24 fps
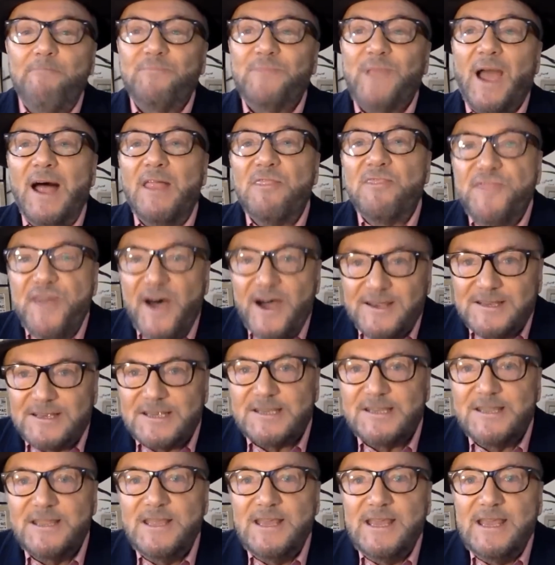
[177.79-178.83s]
And
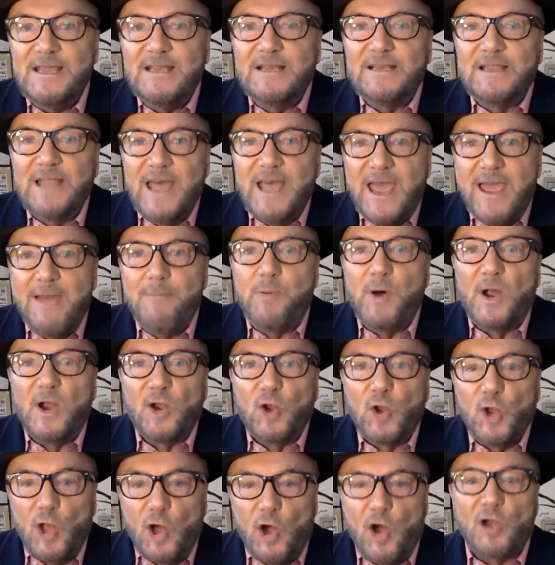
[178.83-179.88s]
thus the Labour
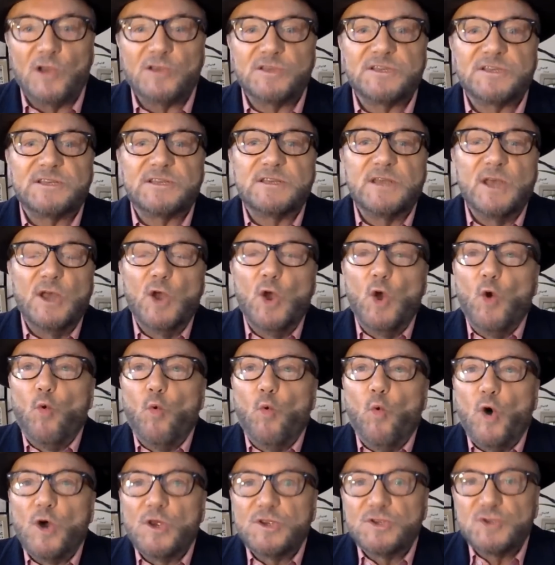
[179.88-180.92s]
loss
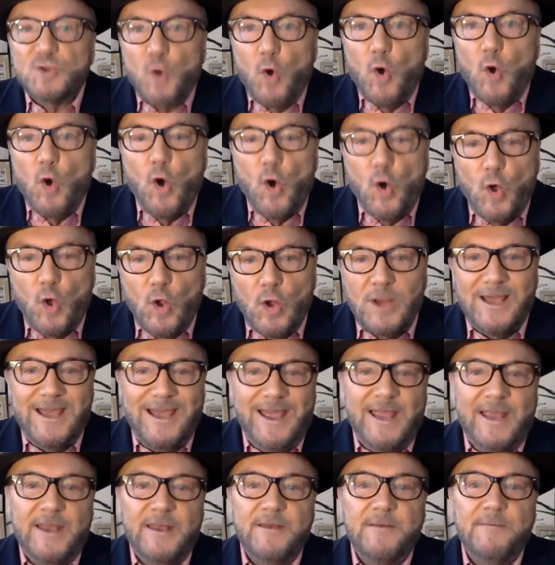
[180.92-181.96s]
was all
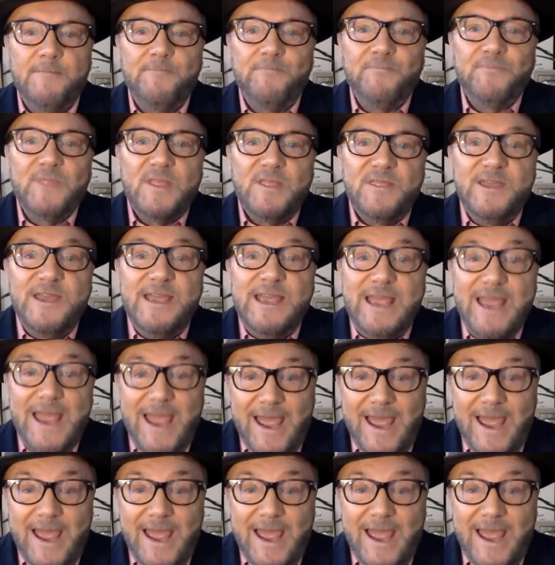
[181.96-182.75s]
in the